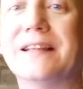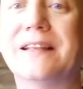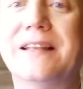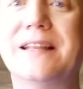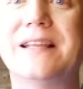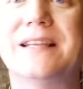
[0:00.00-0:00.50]

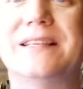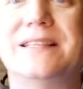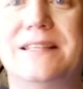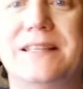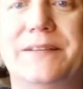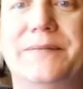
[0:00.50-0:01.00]
and
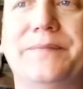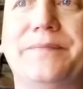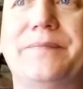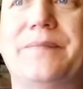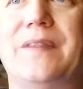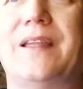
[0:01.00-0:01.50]
this
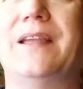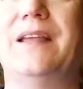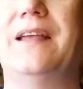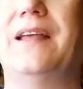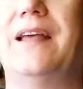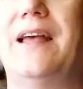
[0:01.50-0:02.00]

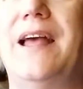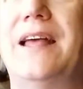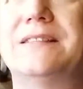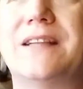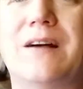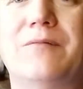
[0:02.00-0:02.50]

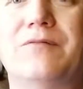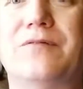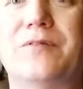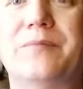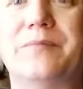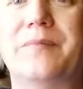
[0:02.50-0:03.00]
has come
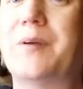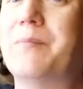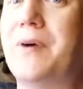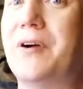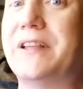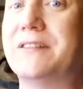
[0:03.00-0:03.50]
from
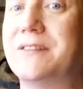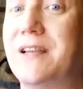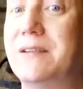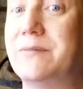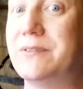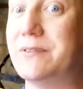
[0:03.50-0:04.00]
Martin
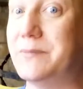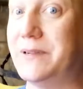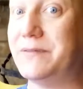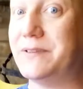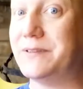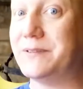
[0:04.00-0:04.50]

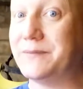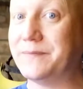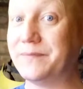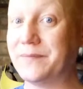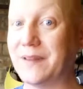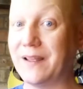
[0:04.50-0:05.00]
Saban-Smith's
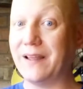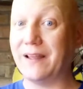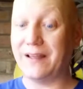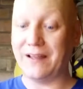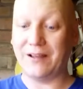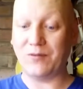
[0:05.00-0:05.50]

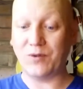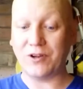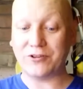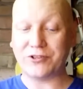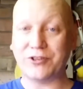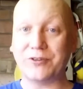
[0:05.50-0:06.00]

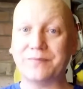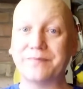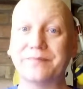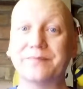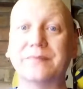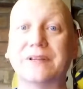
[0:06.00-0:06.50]
workshop,
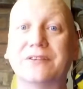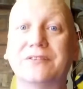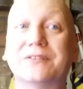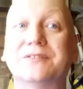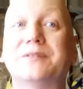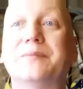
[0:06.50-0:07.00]

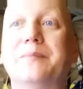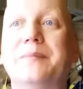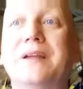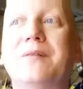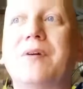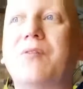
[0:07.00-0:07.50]
because
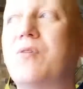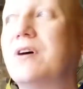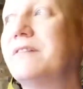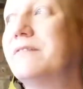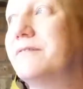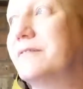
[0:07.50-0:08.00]
me and my
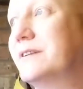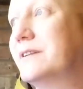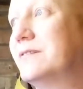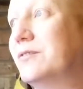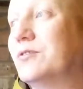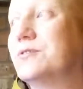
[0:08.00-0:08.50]
wife,
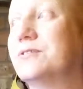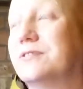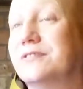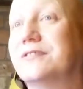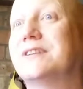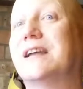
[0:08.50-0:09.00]
or should
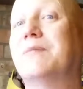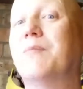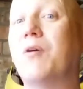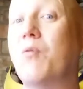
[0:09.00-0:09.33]
I say my